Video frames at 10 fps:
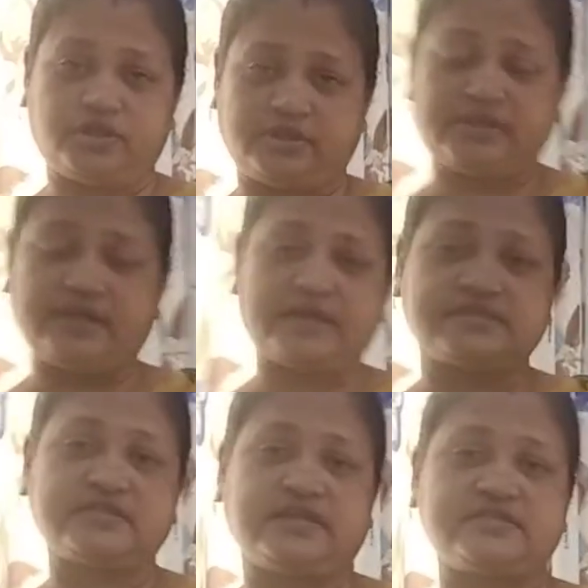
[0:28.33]
In the
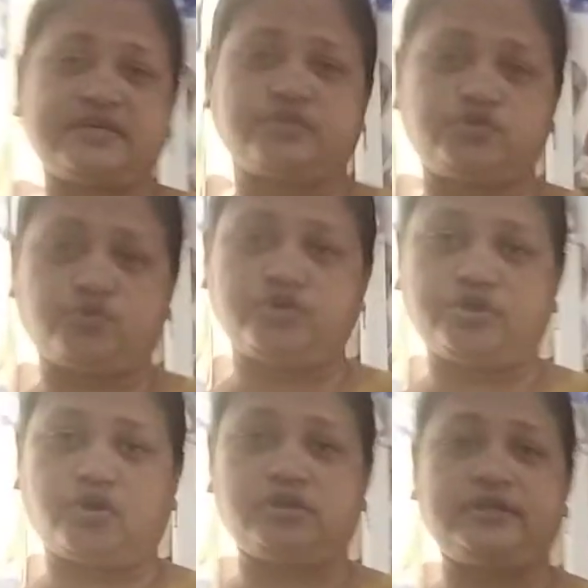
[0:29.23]
last class I told
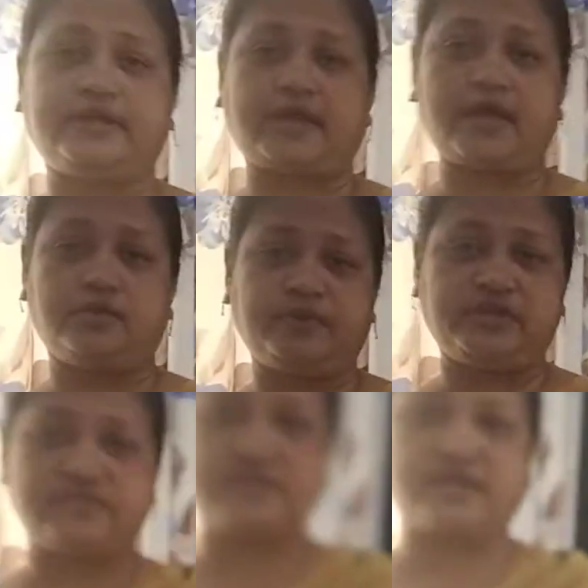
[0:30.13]
you all that I will be
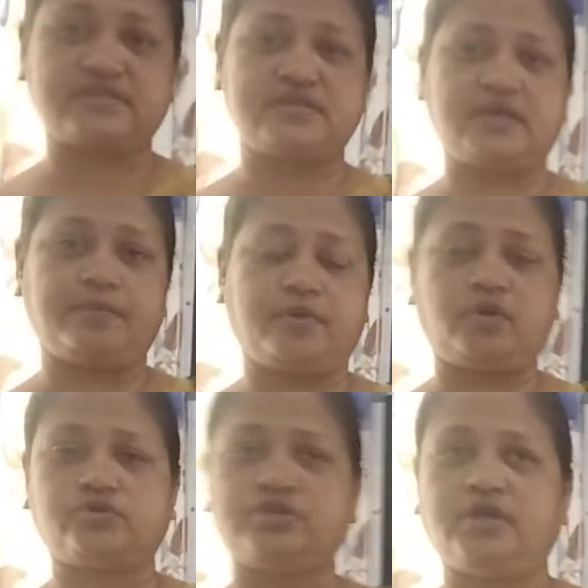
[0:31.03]
discussing
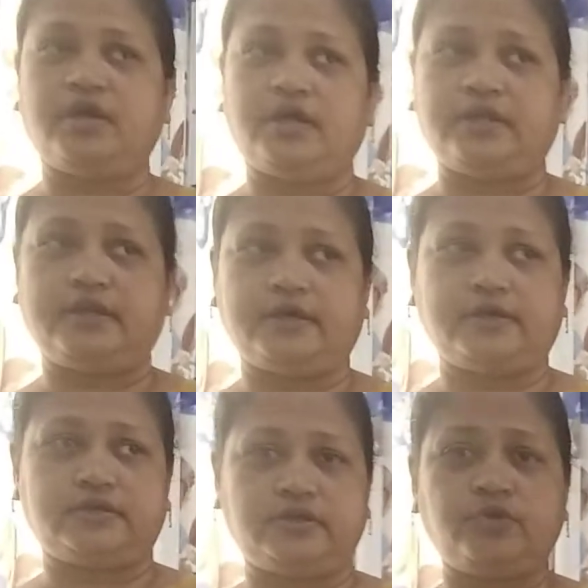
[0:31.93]
about
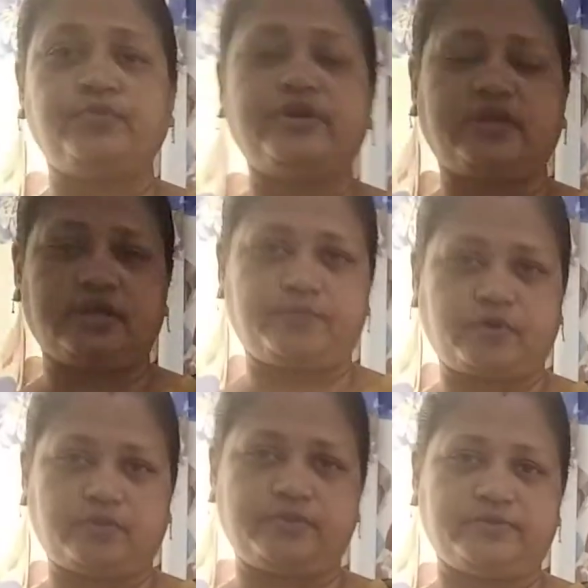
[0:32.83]
the numerical
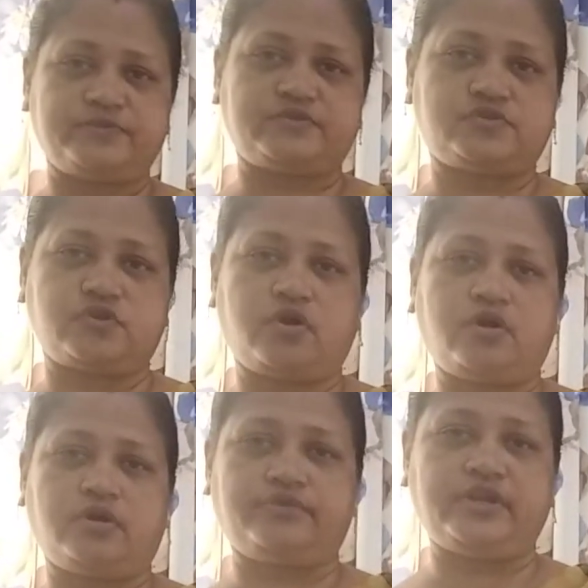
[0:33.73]
problems
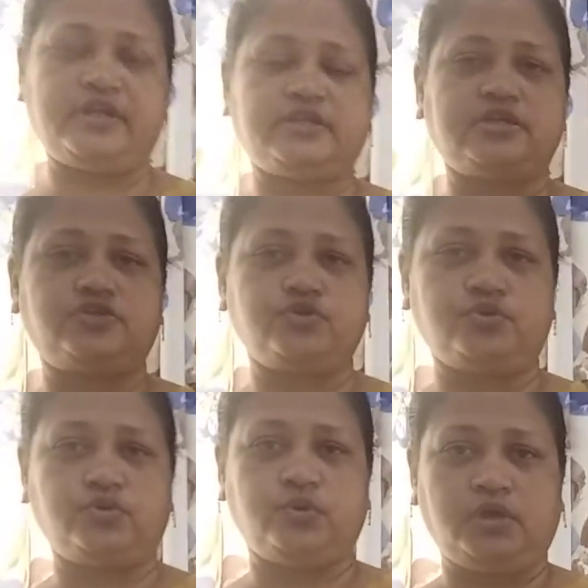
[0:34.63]
related to
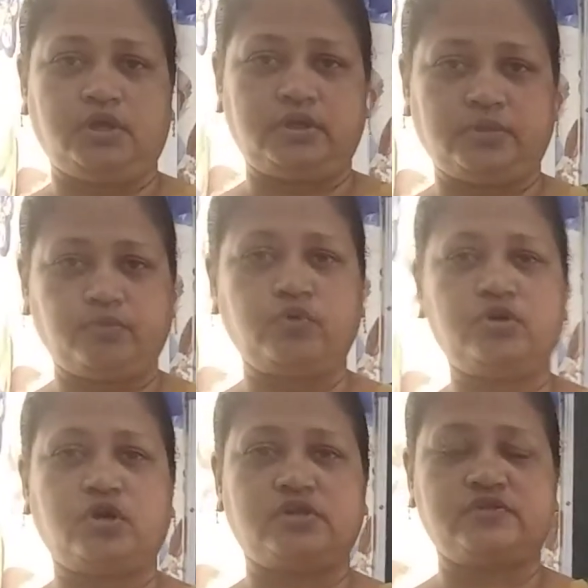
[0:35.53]
the mole
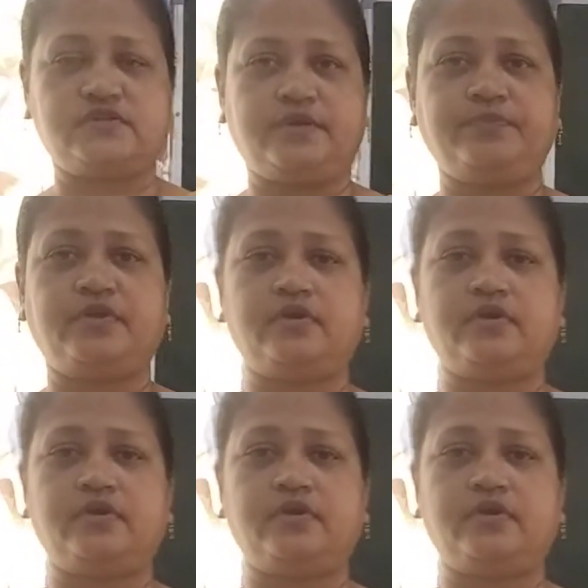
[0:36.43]
concept